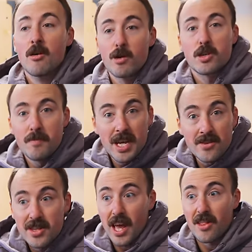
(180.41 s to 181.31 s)
which
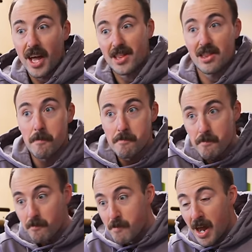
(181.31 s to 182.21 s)
means that like the
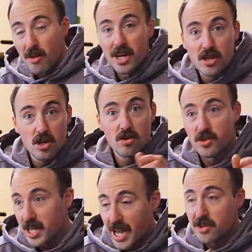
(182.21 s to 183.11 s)
metal that's used,
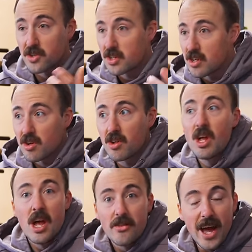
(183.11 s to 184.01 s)
the gauge of steel,
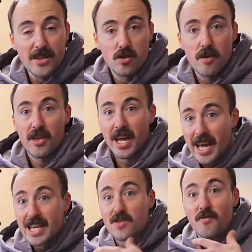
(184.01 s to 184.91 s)
that sort of thing
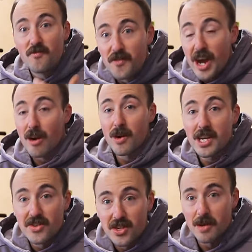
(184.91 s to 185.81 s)
is very
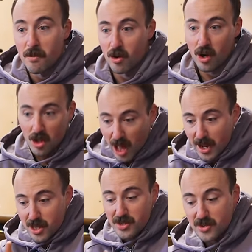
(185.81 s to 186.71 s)
similar. A lot
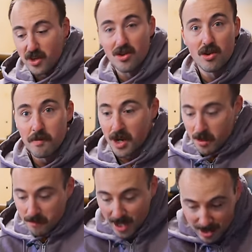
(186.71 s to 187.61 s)
of this is
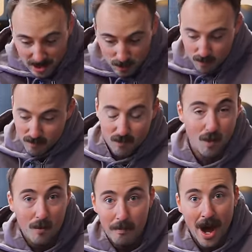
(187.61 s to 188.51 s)
aluminum, like this
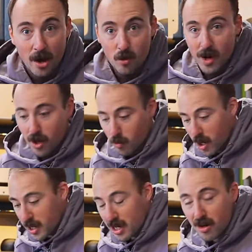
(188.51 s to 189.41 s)
monorail we're
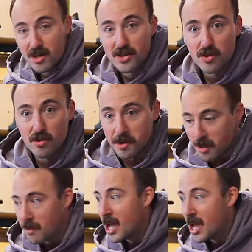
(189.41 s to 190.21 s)
on here is aluminum,